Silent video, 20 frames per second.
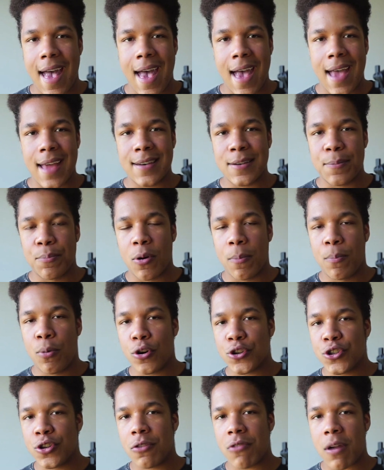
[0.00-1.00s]
And
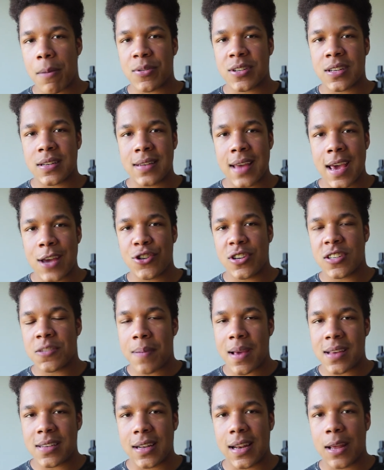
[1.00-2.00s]
proportional representation is
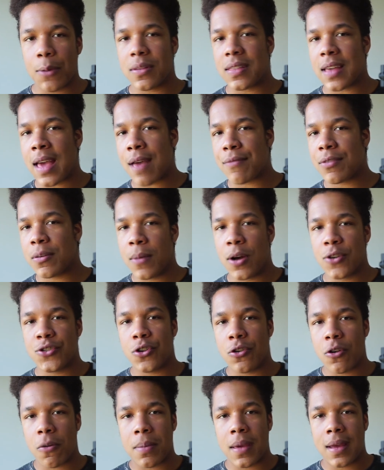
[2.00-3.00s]
basically what they have in
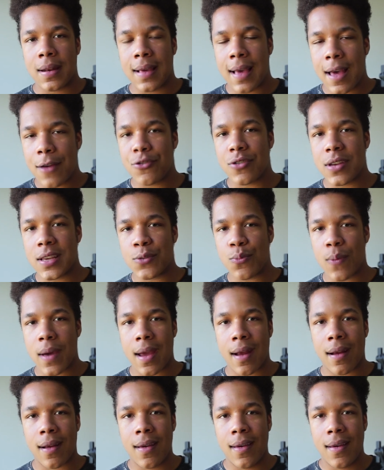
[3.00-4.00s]
most European countries,
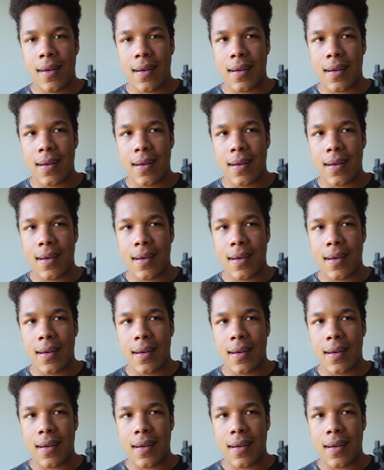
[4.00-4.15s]
where